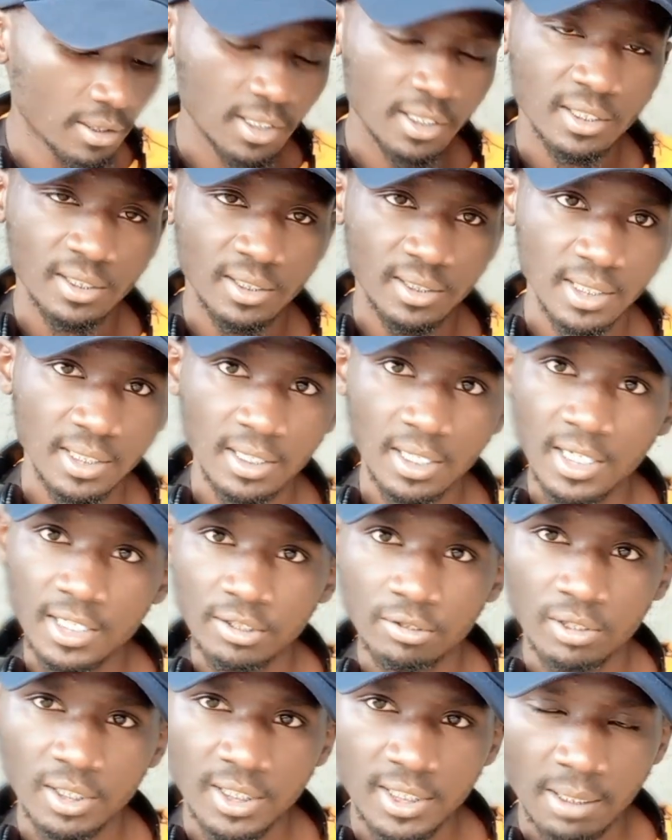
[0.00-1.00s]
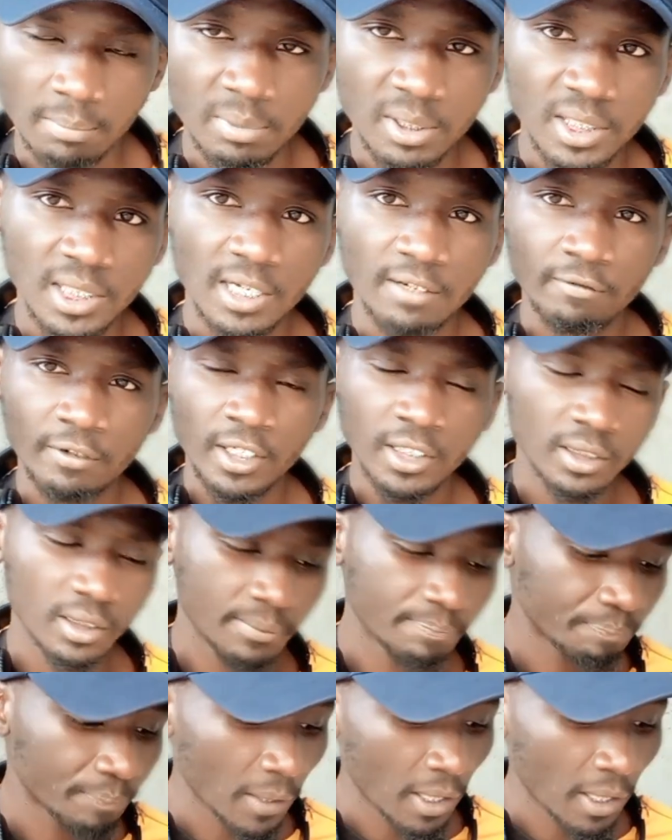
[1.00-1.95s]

This lesson is a bit advanced